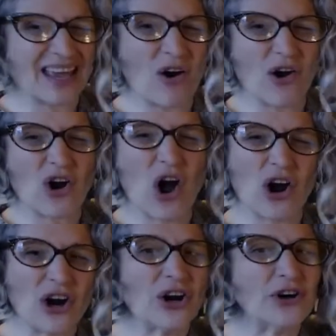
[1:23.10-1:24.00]
are
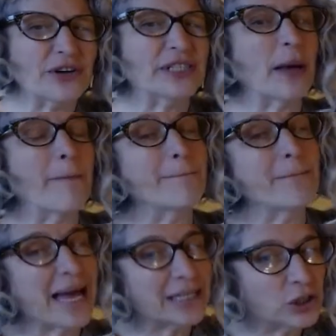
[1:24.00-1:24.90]
harder to
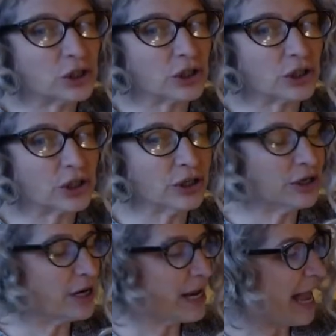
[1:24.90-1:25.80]
measure.
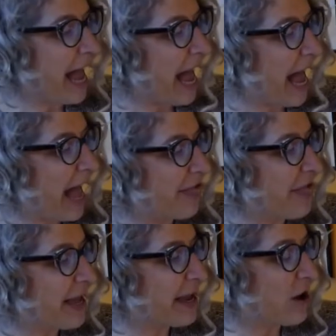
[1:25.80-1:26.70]

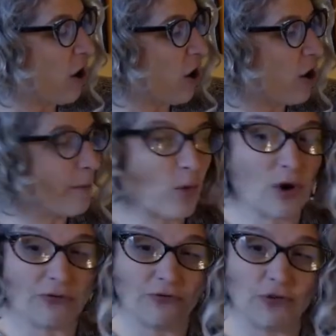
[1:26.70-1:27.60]
They are more
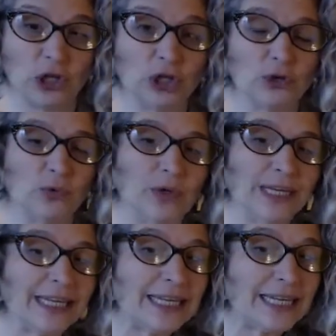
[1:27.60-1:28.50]

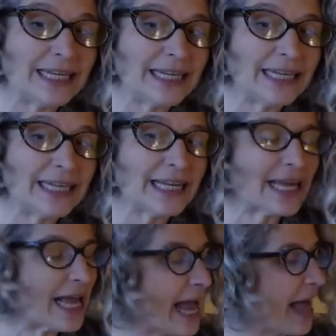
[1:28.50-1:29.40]
fluid.
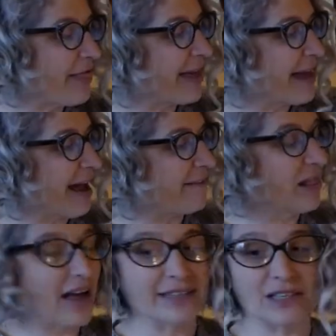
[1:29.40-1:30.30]
They have
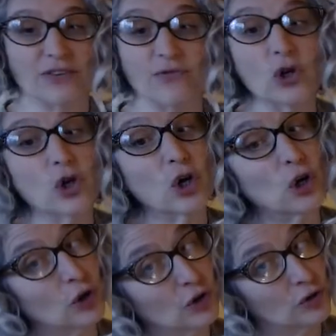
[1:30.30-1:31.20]
lots of
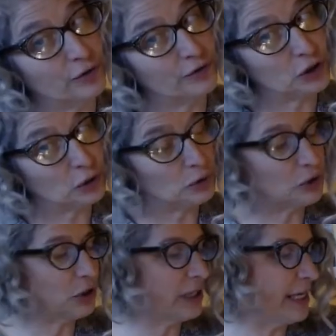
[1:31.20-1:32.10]
curves
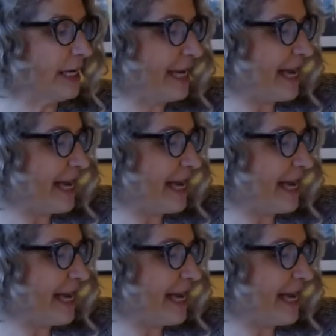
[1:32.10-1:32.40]
usually,